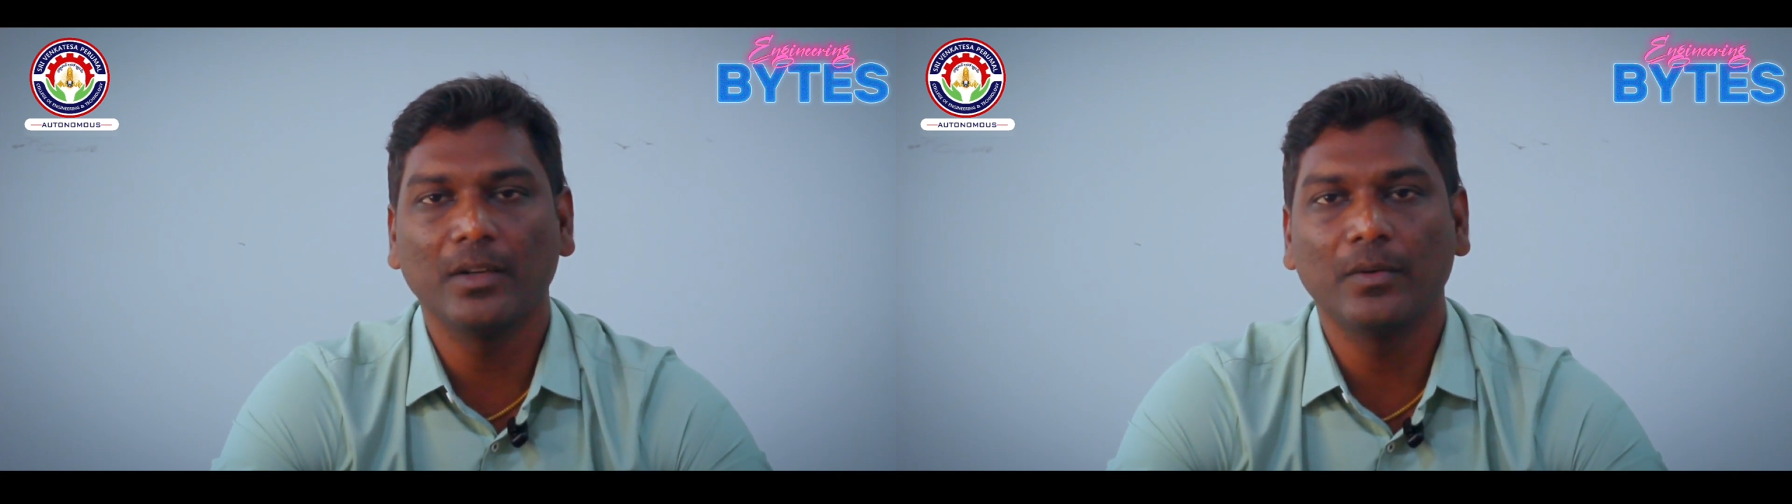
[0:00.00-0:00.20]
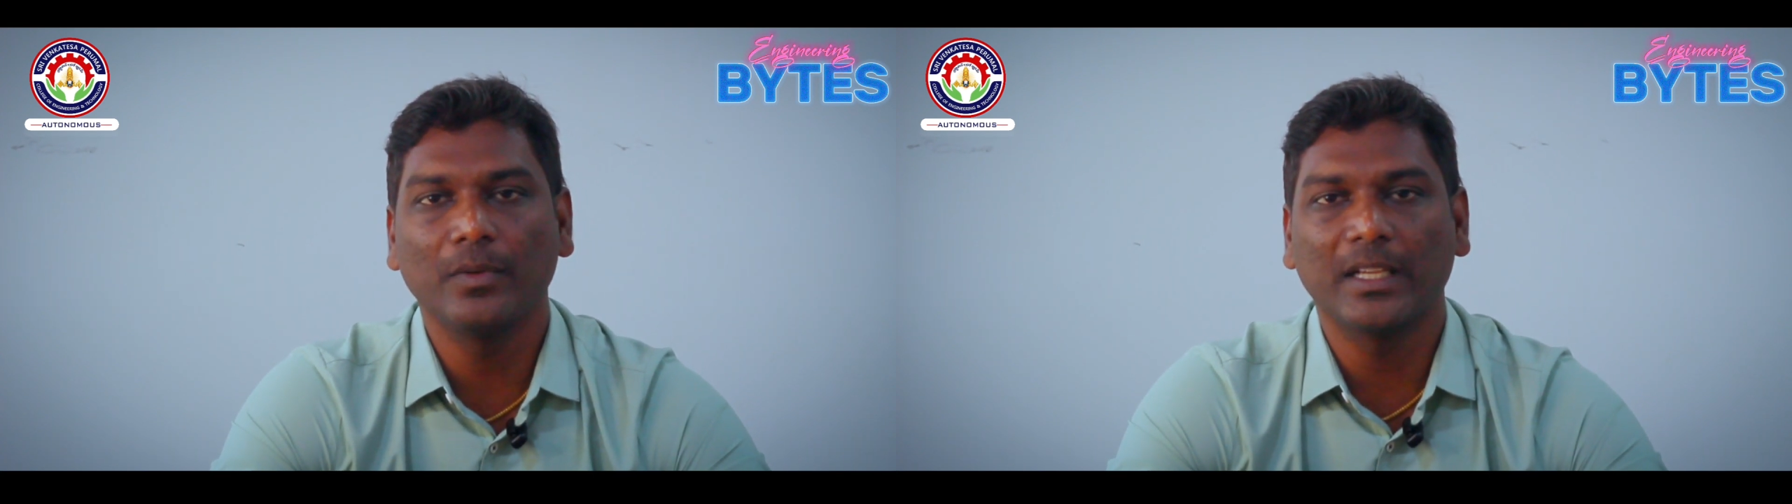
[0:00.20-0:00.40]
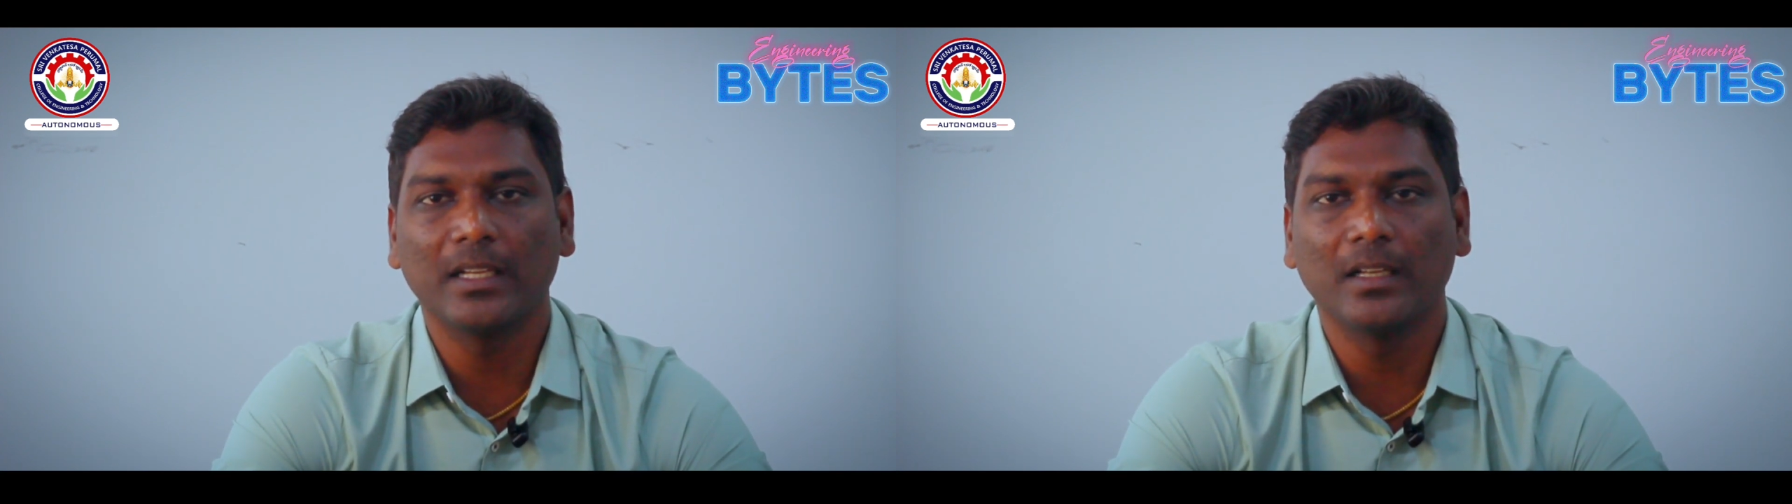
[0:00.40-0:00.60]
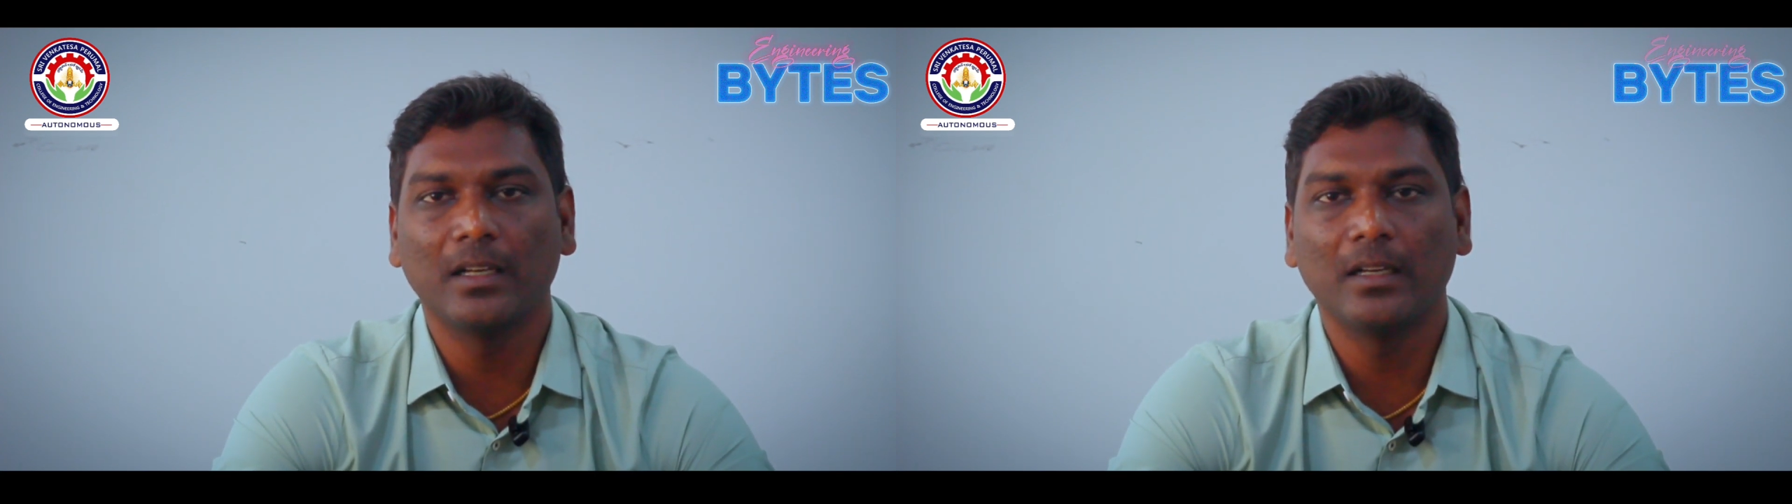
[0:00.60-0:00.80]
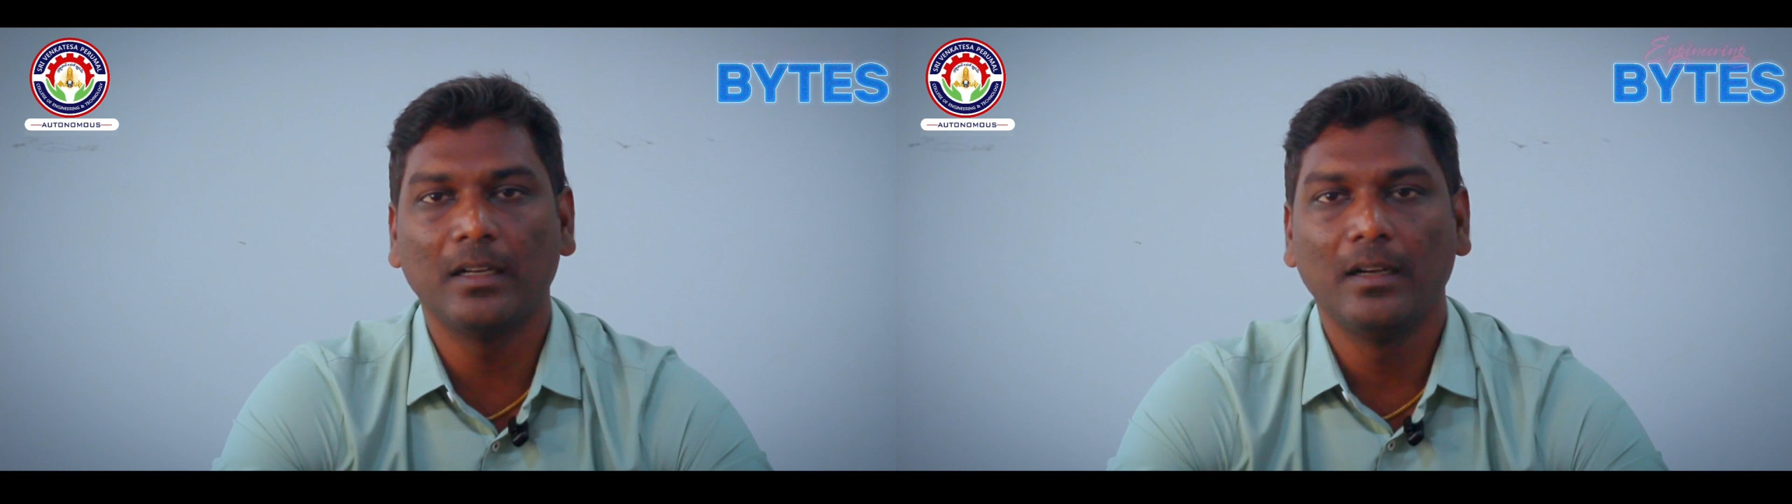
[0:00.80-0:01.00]
we can
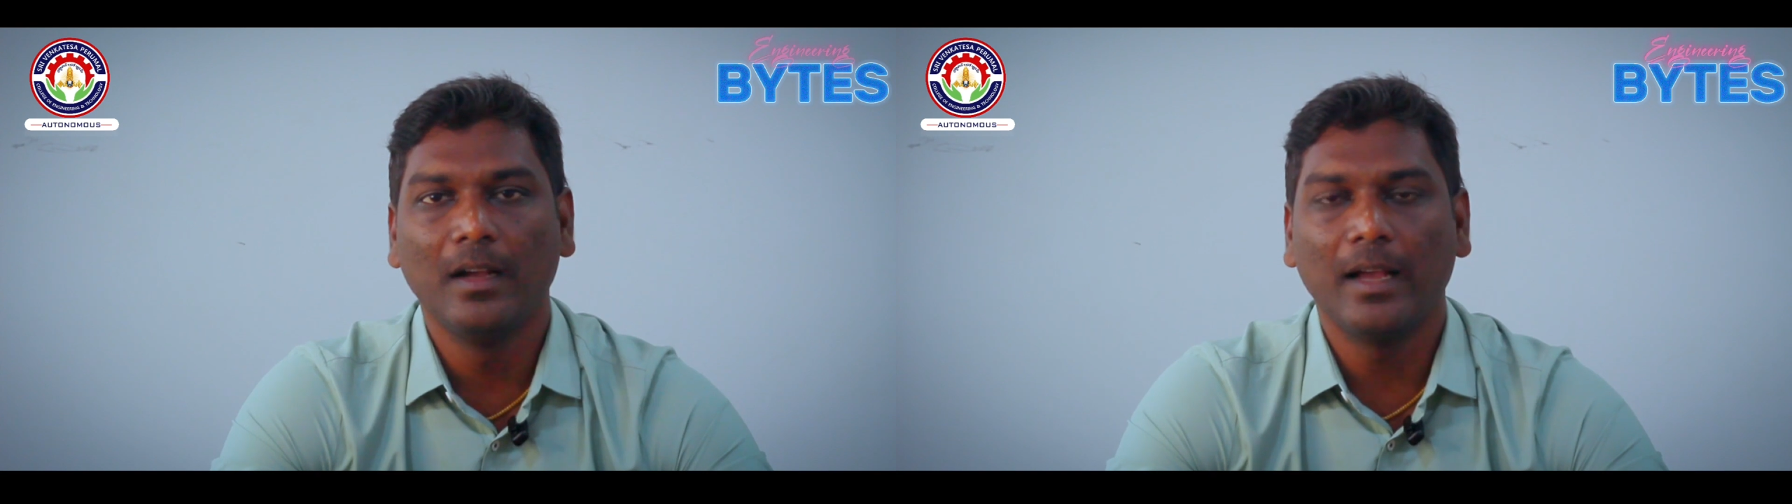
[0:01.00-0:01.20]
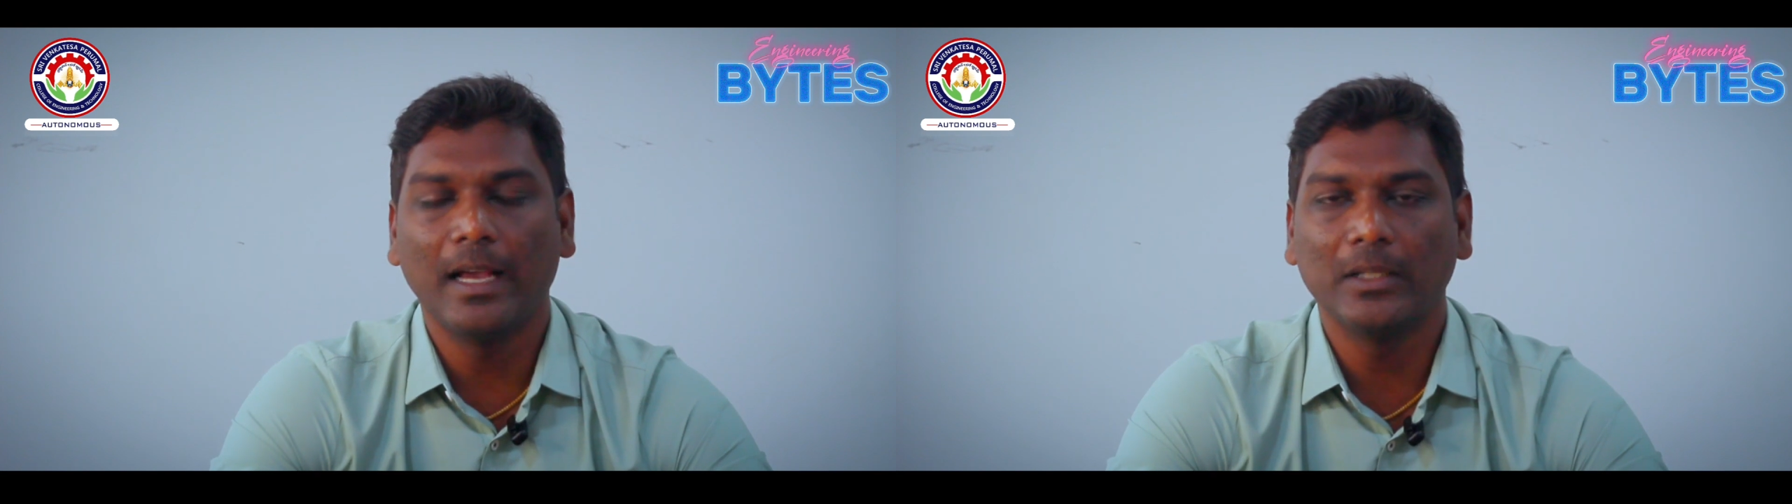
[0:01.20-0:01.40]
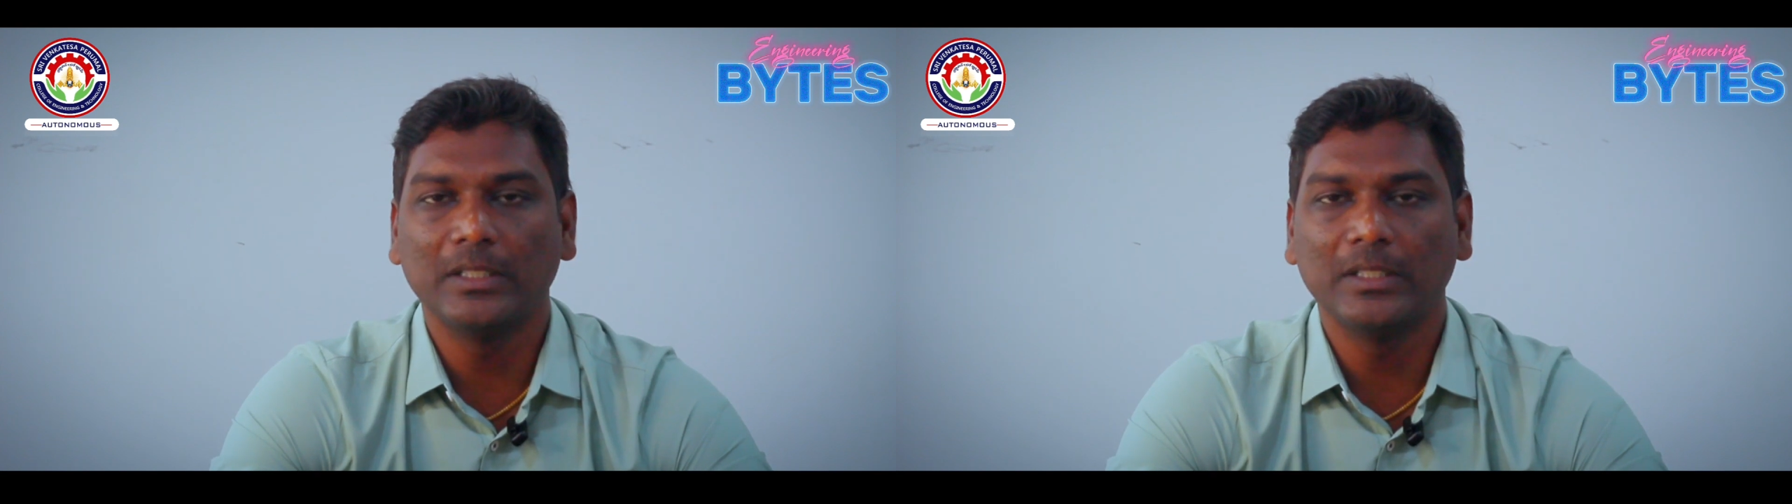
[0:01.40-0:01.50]
have the